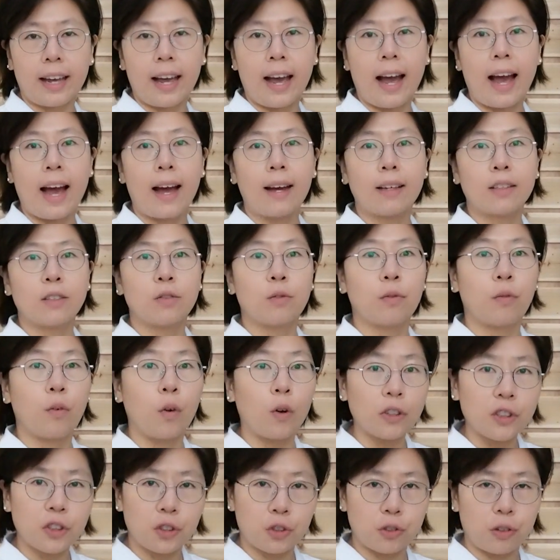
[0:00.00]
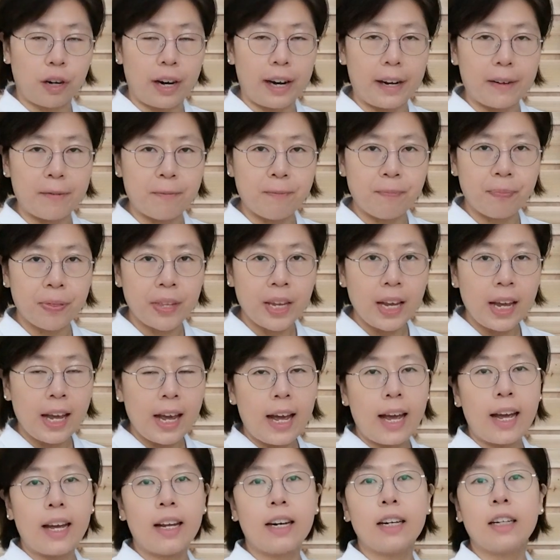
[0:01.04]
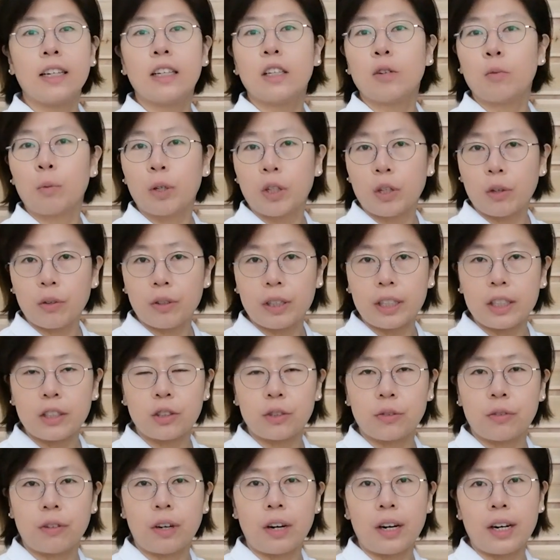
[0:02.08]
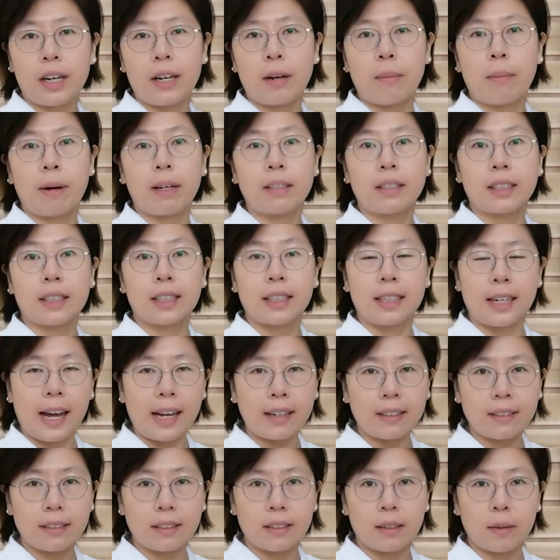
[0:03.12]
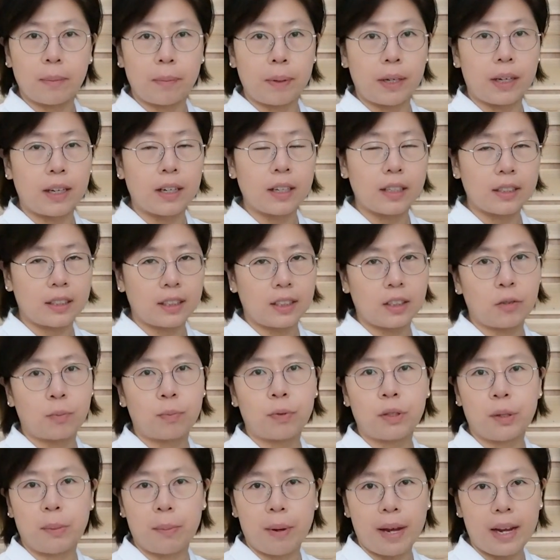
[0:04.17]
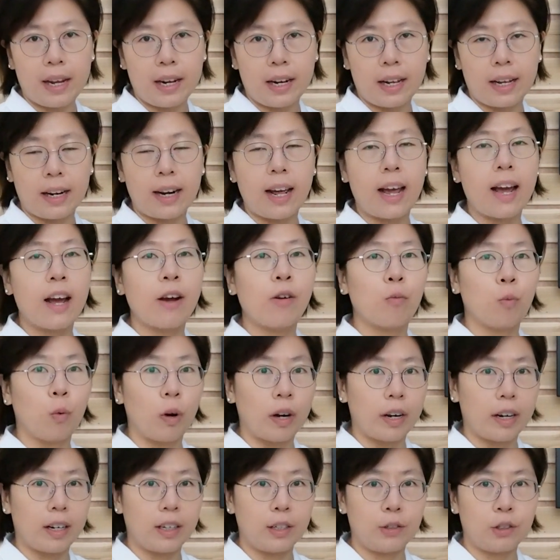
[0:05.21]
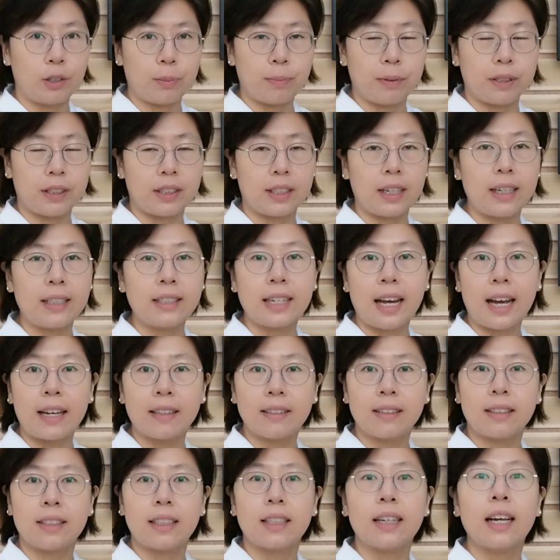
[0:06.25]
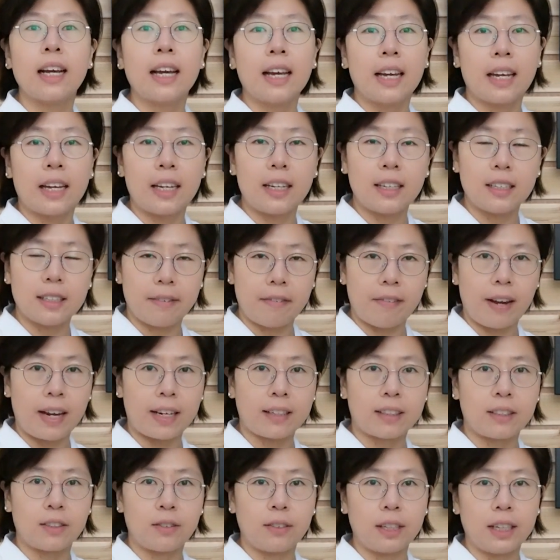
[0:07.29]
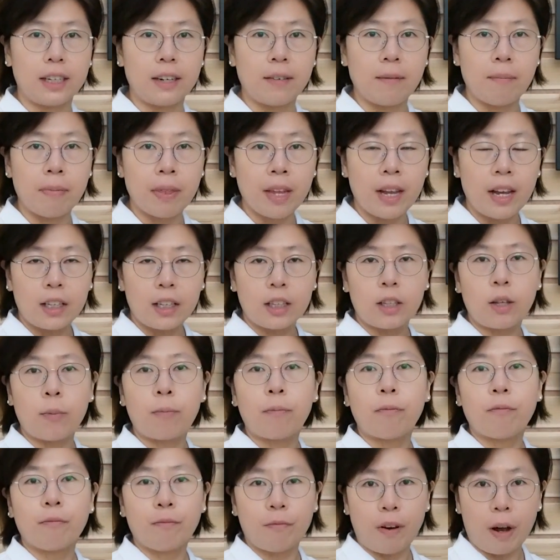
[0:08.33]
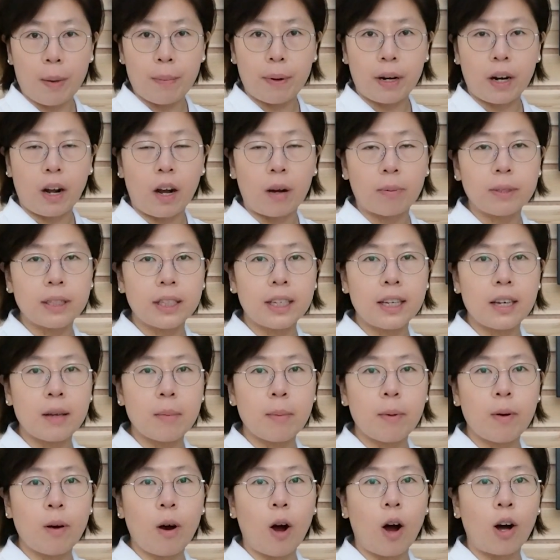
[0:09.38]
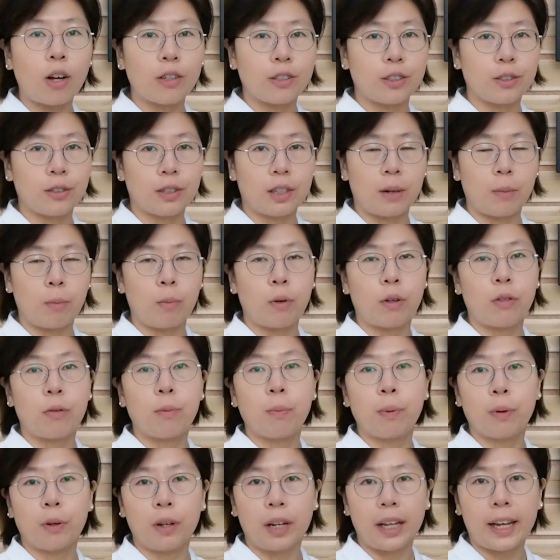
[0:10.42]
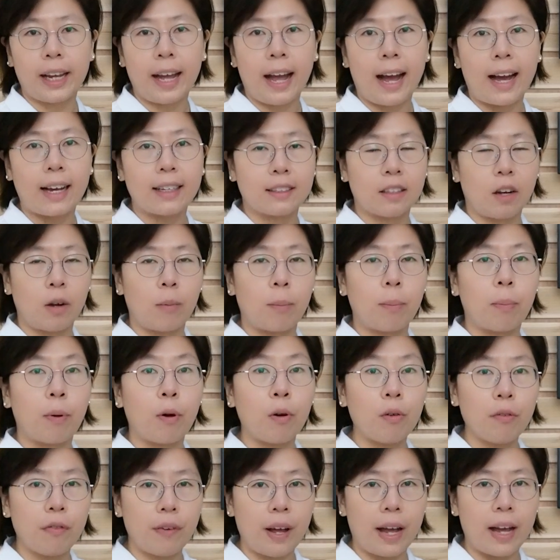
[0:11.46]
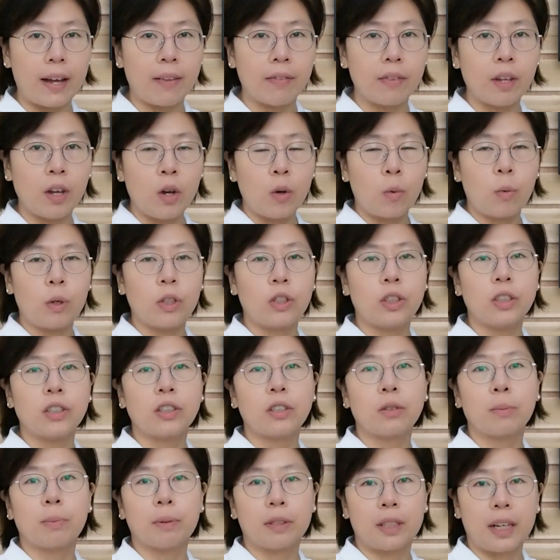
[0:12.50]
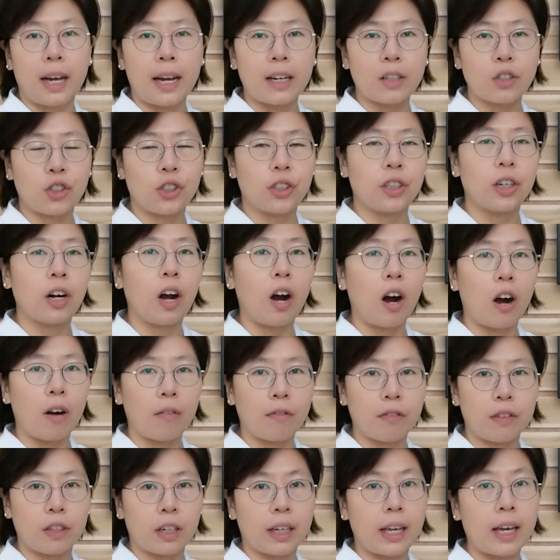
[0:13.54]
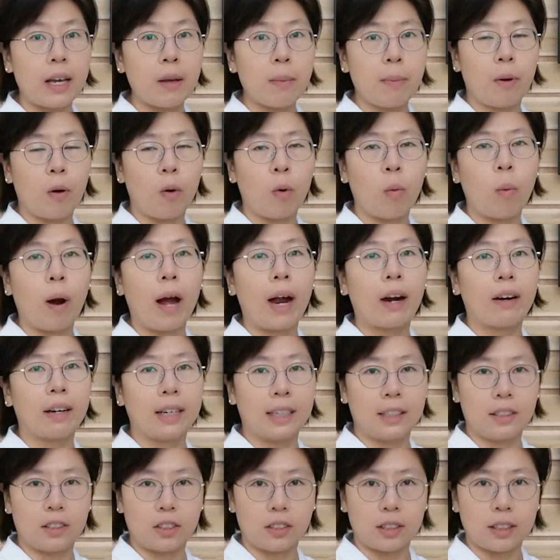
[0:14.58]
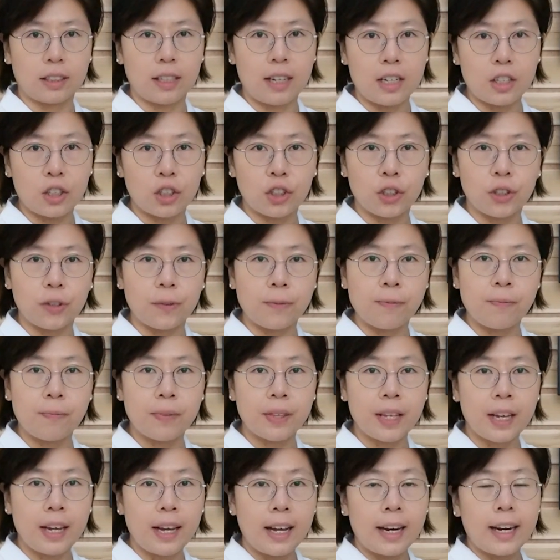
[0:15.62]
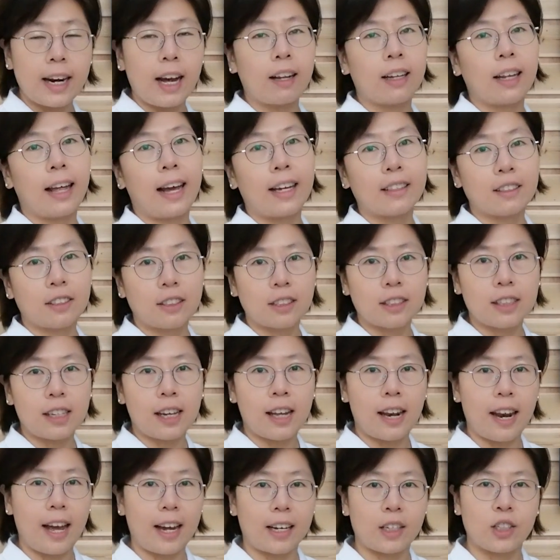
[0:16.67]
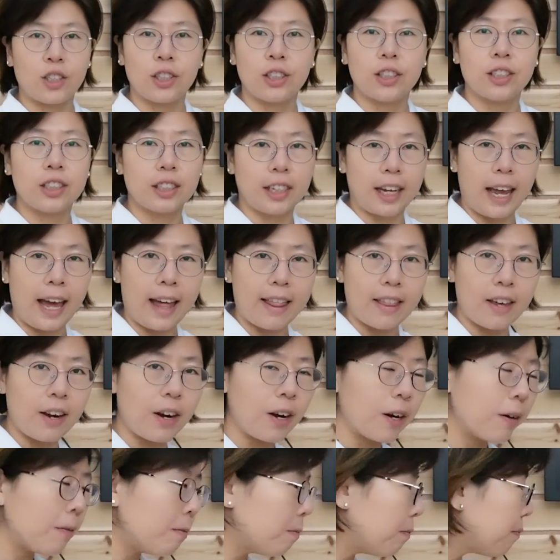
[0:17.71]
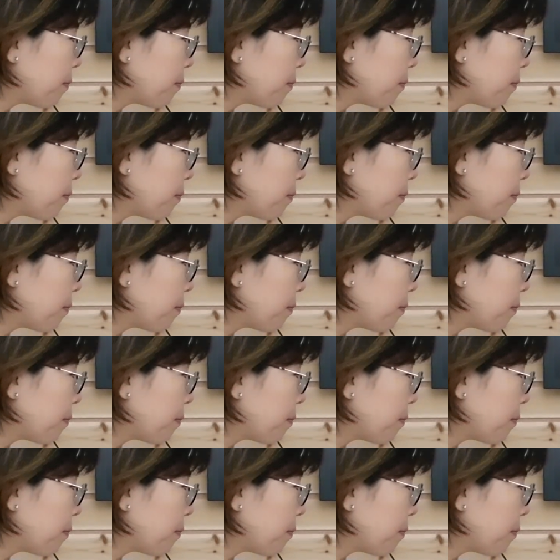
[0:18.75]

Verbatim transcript: It has 4 string. And we don't need to worry about the connector because it's pre made and 100% tested in the factory. The fiber optic cable also comes with pulling eyes on both ends, which is the protection of the cable while installation. Now let's do the connection together.